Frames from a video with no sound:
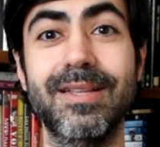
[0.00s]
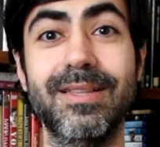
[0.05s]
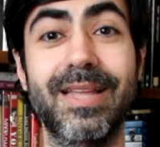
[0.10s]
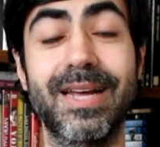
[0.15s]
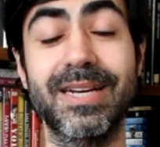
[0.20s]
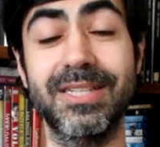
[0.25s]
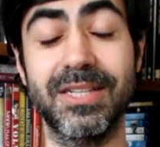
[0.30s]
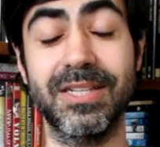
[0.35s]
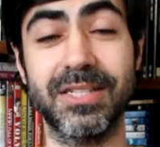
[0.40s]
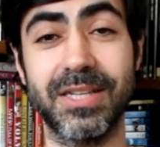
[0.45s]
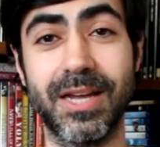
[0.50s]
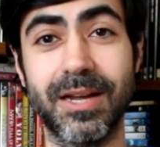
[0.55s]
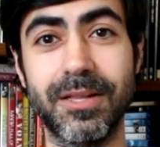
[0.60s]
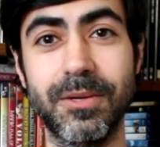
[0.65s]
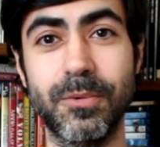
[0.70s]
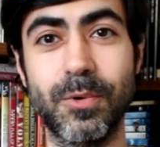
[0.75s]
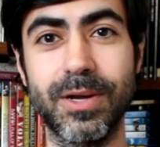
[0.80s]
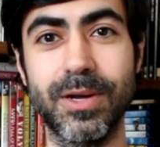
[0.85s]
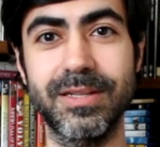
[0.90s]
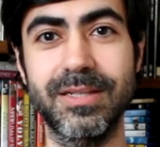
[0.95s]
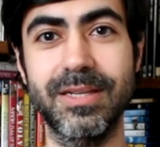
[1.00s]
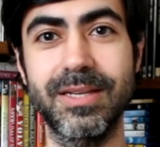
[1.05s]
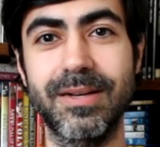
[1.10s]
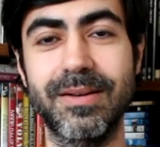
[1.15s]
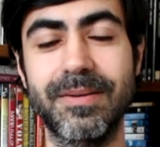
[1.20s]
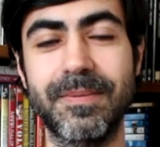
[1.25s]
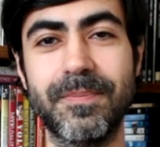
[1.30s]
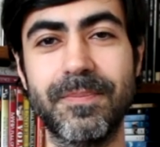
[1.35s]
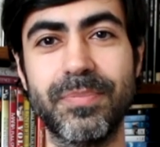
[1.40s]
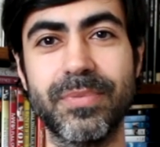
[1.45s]
That is exactly what I did.
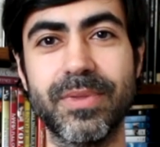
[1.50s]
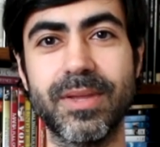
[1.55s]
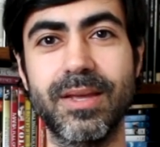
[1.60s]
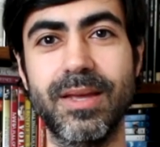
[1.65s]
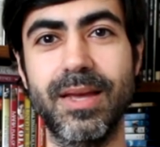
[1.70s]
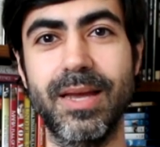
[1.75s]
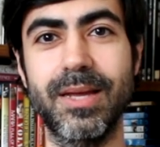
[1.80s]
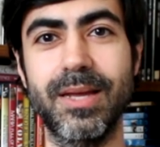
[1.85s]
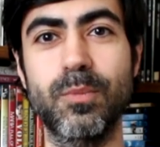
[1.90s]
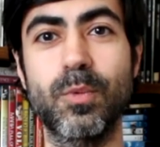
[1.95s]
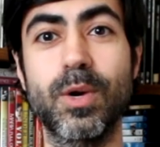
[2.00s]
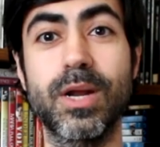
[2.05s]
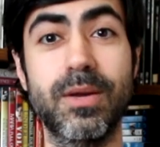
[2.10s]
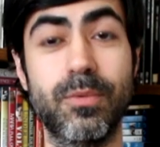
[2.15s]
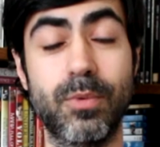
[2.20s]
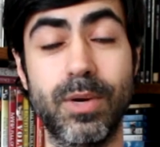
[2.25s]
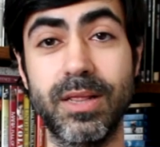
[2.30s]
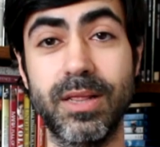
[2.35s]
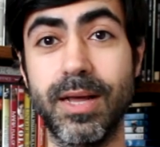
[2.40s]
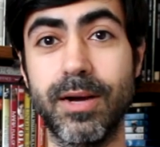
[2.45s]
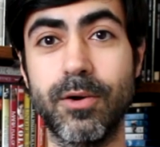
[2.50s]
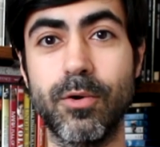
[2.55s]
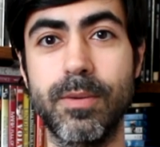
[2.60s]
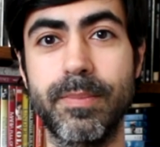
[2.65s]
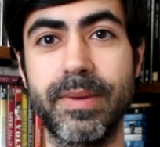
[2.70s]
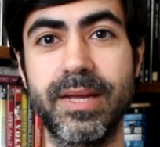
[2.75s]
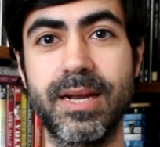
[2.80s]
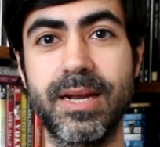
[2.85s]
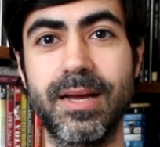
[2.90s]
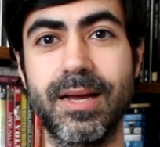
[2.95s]
And when I read La
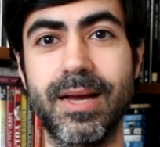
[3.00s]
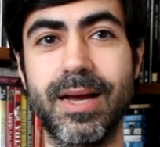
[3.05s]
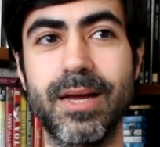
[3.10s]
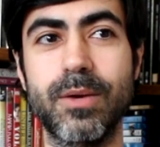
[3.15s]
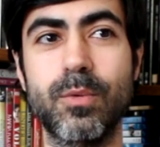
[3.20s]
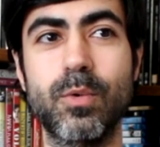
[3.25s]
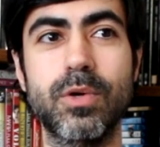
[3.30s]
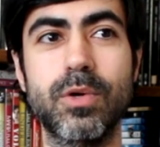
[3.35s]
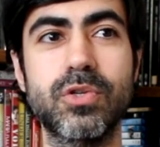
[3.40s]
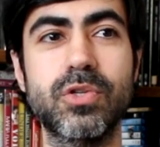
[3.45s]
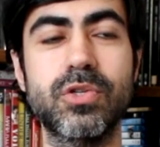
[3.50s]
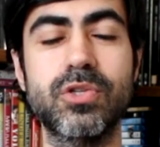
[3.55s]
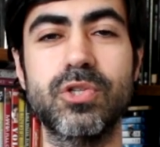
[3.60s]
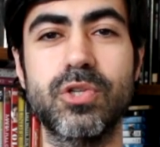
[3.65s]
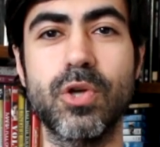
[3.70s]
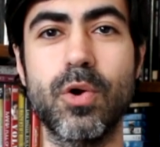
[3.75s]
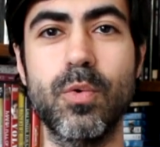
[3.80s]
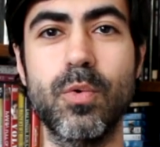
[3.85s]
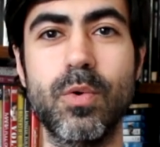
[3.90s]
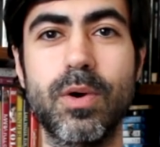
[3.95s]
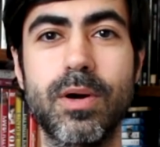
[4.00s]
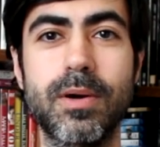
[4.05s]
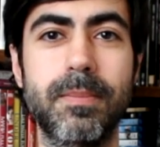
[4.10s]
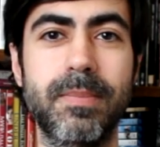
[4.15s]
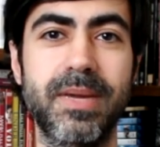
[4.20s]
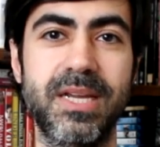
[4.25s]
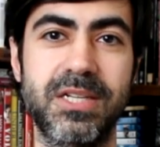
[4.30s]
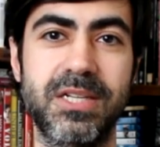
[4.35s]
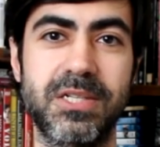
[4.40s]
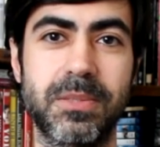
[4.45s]
Colmena, I was so
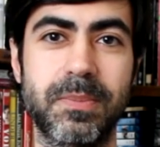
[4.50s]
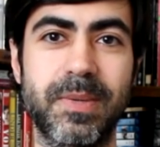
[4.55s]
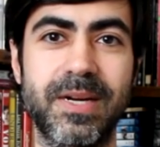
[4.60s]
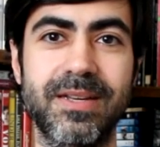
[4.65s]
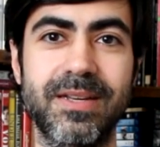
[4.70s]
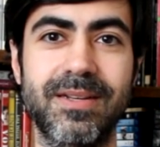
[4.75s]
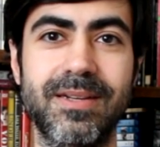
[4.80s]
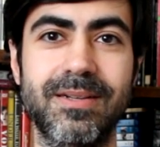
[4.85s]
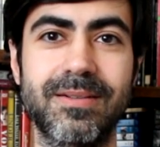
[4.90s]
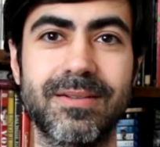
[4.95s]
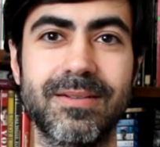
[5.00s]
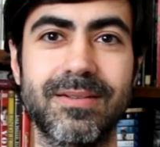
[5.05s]
amazed by it.